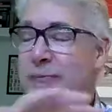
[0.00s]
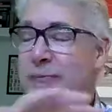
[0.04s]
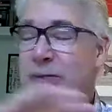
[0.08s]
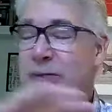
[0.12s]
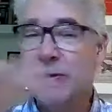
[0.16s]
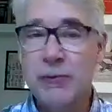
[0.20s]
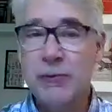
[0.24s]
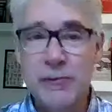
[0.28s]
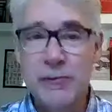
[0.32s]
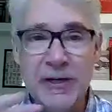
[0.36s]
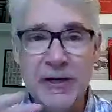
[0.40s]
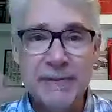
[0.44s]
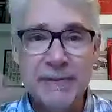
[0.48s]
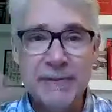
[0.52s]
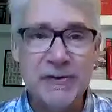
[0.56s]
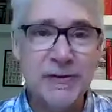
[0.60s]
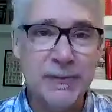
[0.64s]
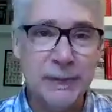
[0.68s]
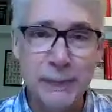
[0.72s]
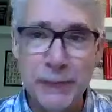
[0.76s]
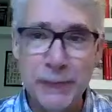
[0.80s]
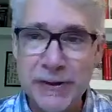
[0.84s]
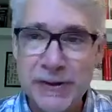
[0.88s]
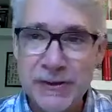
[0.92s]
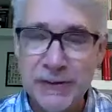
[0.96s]
But it would be up to
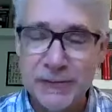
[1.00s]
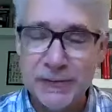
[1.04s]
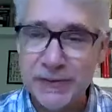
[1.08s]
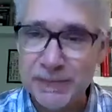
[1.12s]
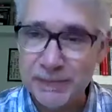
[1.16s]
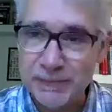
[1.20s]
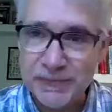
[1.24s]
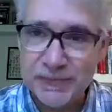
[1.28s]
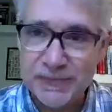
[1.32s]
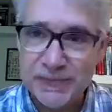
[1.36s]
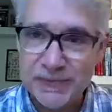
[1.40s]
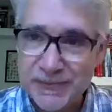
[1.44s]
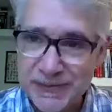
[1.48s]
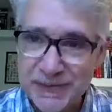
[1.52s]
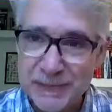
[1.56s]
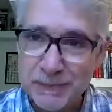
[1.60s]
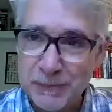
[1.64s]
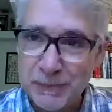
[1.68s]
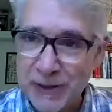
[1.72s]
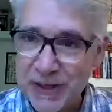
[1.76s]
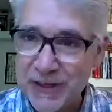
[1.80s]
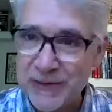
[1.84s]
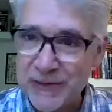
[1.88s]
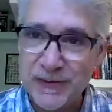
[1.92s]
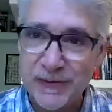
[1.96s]
the reader to
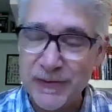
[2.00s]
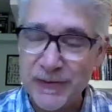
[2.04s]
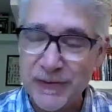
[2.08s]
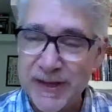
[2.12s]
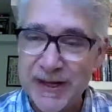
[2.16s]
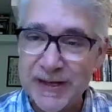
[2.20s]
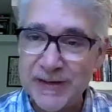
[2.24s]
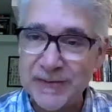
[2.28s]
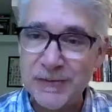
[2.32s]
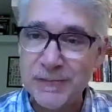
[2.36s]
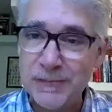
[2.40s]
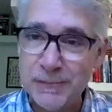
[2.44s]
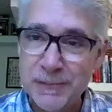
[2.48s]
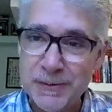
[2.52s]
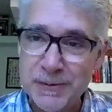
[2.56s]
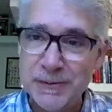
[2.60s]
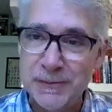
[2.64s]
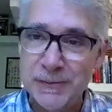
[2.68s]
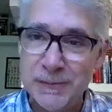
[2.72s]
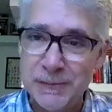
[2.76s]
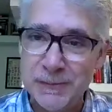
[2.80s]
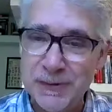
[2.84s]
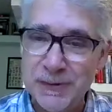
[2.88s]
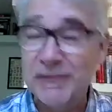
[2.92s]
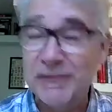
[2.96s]
puzzle that
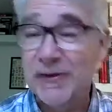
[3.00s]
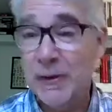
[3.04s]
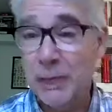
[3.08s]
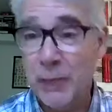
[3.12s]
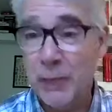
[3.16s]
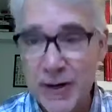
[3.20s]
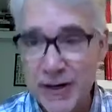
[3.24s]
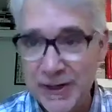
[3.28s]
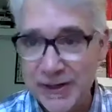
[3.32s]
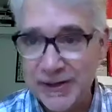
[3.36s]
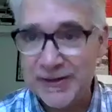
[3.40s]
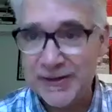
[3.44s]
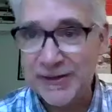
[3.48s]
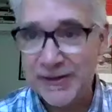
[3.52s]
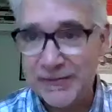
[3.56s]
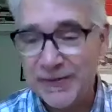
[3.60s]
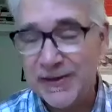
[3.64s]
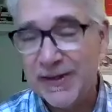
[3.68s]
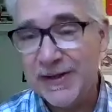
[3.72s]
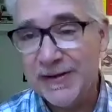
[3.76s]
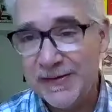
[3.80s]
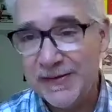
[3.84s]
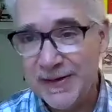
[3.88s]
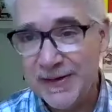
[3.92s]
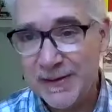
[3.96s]
through, if they wanted, if
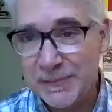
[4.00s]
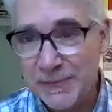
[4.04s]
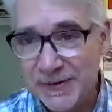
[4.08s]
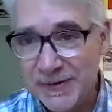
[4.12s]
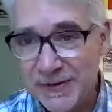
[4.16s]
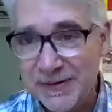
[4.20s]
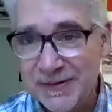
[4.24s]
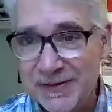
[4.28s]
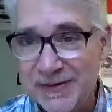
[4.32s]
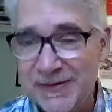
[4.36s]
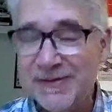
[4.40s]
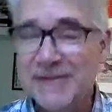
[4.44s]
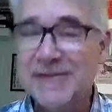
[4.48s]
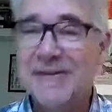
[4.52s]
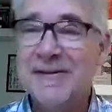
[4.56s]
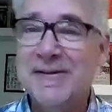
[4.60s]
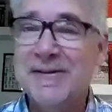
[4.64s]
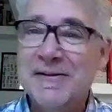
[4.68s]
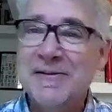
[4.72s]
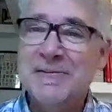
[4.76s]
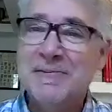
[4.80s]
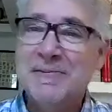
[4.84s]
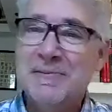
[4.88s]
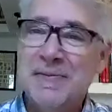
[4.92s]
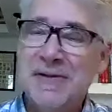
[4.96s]
they accepted
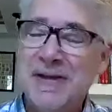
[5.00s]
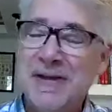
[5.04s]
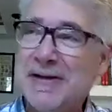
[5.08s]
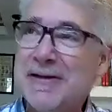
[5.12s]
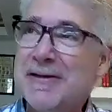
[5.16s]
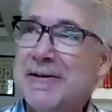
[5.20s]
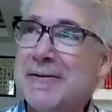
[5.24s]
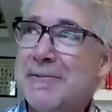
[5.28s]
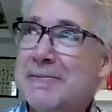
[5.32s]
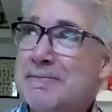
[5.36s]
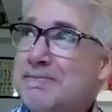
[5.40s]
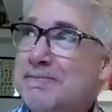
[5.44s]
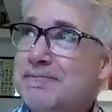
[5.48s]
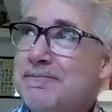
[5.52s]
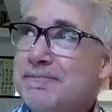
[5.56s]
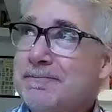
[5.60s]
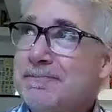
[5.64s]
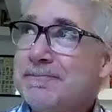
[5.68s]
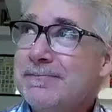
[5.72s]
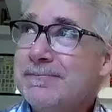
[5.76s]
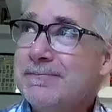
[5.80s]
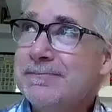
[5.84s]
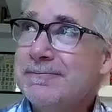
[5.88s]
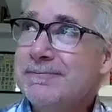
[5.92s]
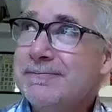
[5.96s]

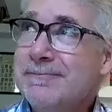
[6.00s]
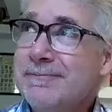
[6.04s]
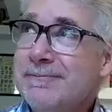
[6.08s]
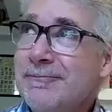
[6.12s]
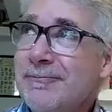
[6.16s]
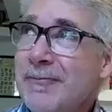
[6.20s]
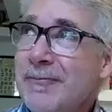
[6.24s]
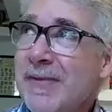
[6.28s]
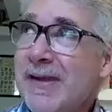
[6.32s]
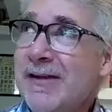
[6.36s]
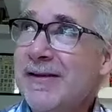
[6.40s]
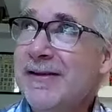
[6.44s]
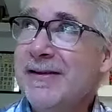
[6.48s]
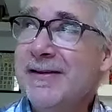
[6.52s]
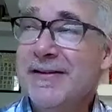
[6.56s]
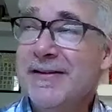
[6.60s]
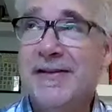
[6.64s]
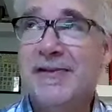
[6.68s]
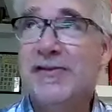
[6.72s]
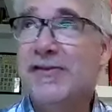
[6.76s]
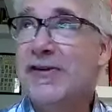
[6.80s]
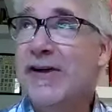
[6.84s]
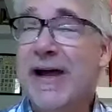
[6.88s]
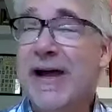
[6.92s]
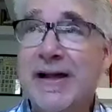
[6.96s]

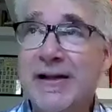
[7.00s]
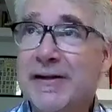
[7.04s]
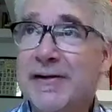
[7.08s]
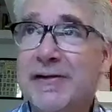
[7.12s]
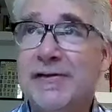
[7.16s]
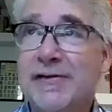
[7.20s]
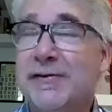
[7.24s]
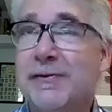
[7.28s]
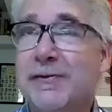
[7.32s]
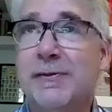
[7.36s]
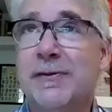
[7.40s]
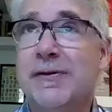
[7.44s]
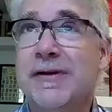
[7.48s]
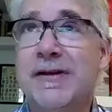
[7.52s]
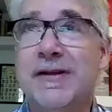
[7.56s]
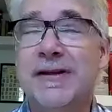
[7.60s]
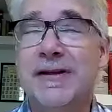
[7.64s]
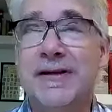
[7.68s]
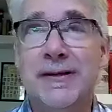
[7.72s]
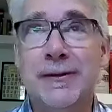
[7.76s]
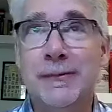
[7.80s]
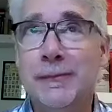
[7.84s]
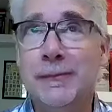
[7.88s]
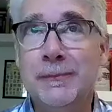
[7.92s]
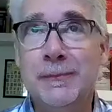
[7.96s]
the challenge, or
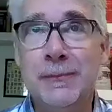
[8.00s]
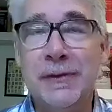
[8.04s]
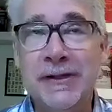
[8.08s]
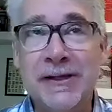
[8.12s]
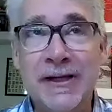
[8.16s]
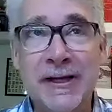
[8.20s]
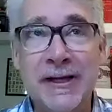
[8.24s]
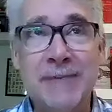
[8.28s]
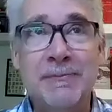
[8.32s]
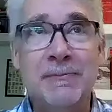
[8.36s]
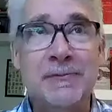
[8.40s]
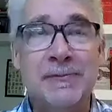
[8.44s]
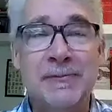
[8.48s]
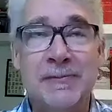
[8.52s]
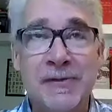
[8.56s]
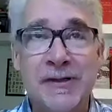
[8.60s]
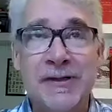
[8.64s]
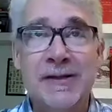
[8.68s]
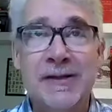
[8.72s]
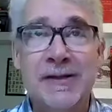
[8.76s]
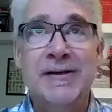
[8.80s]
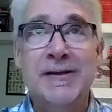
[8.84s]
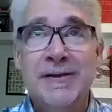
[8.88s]
they became,